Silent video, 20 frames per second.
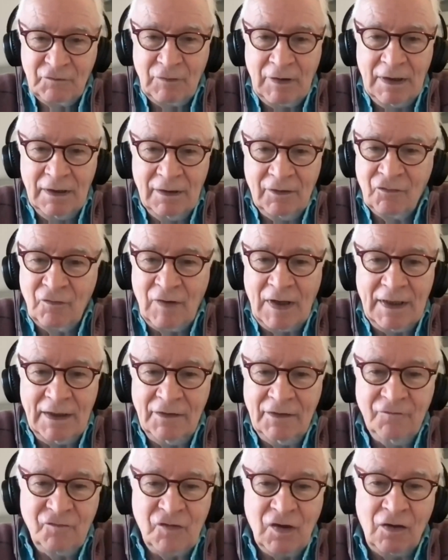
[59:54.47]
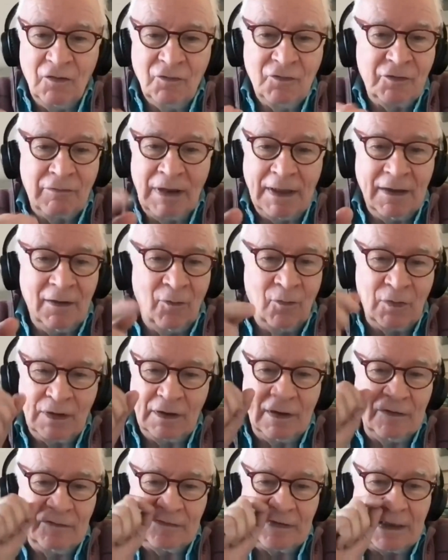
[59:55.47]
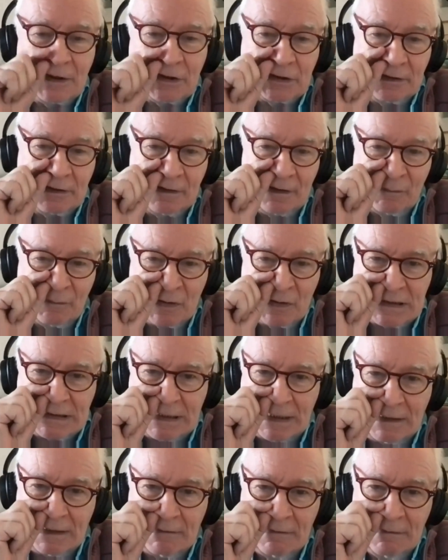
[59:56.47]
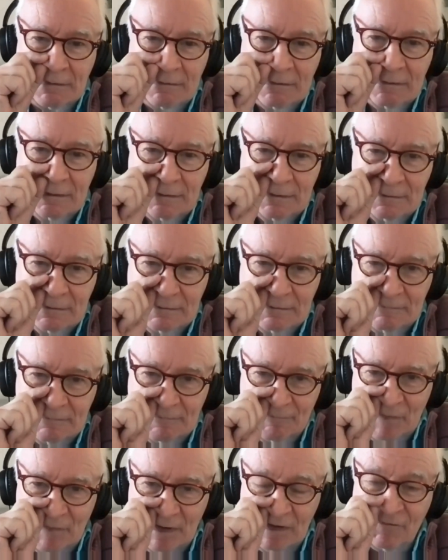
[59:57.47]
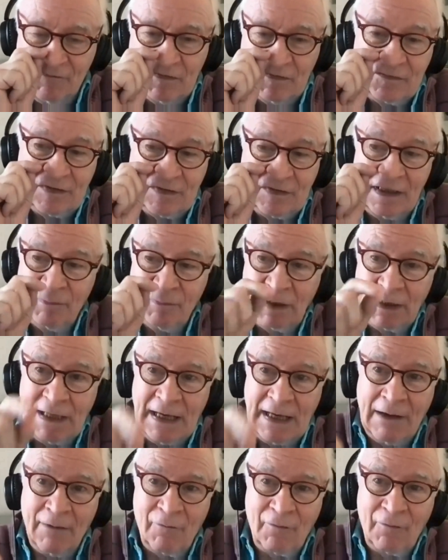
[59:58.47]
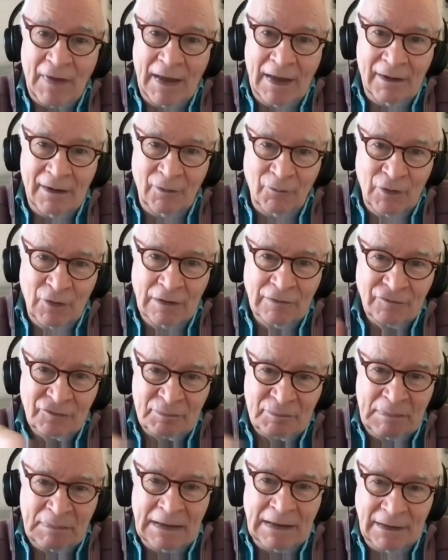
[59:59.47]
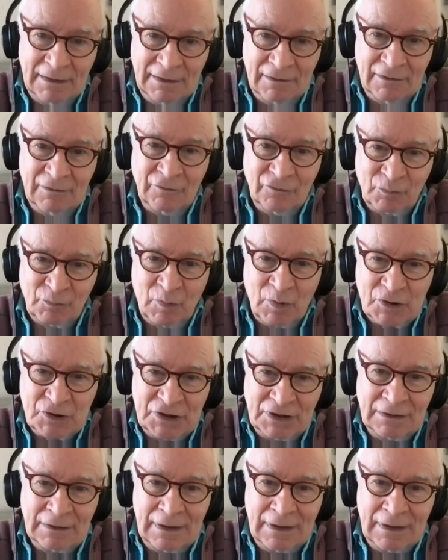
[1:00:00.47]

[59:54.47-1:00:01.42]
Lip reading: great. You've got a great organisation, I must say. And if there's anybody out there who knows me, who's watching